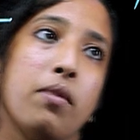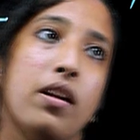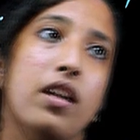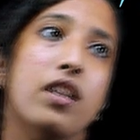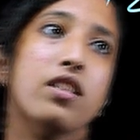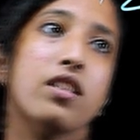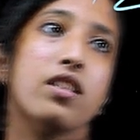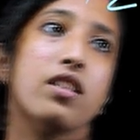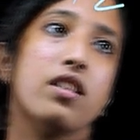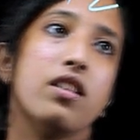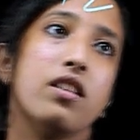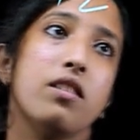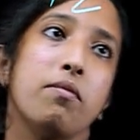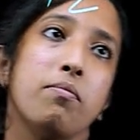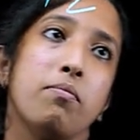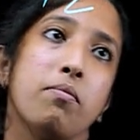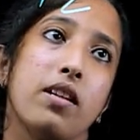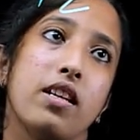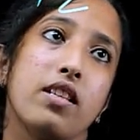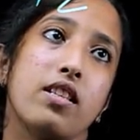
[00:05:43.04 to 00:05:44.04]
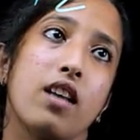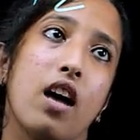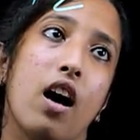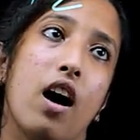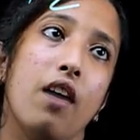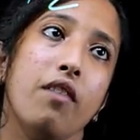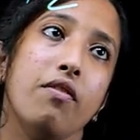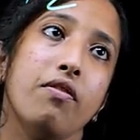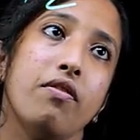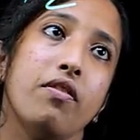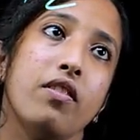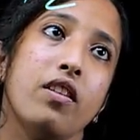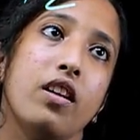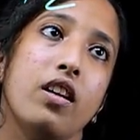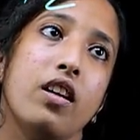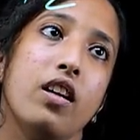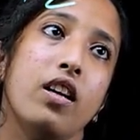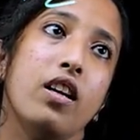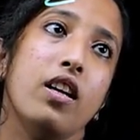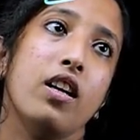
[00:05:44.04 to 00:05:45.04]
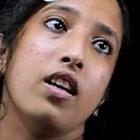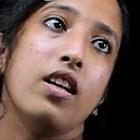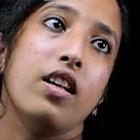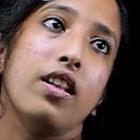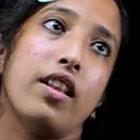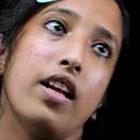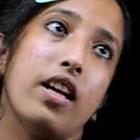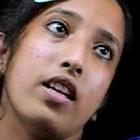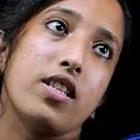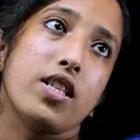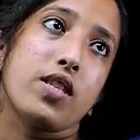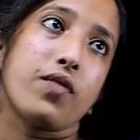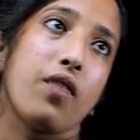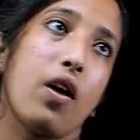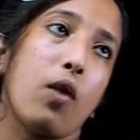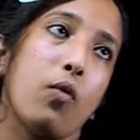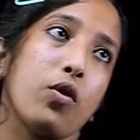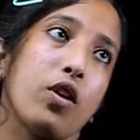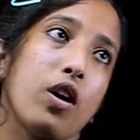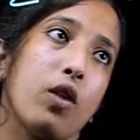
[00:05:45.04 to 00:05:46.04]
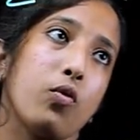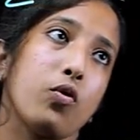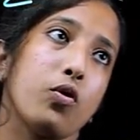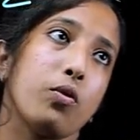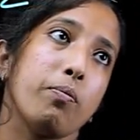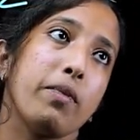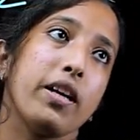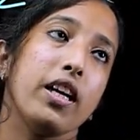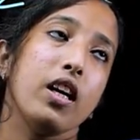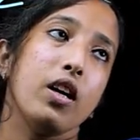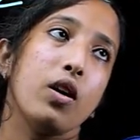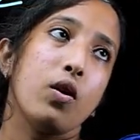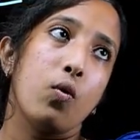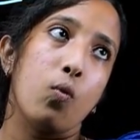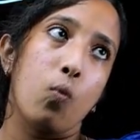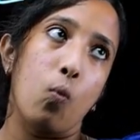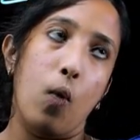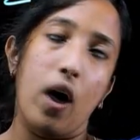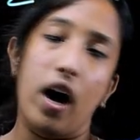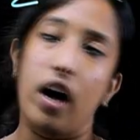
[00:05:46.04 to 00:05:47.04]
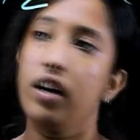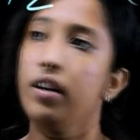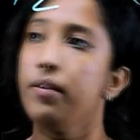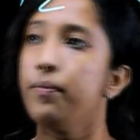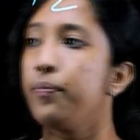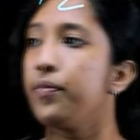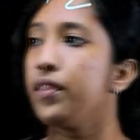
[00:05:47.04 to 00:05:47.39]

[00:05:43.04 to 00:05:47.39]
plus half, that is found out to be 1,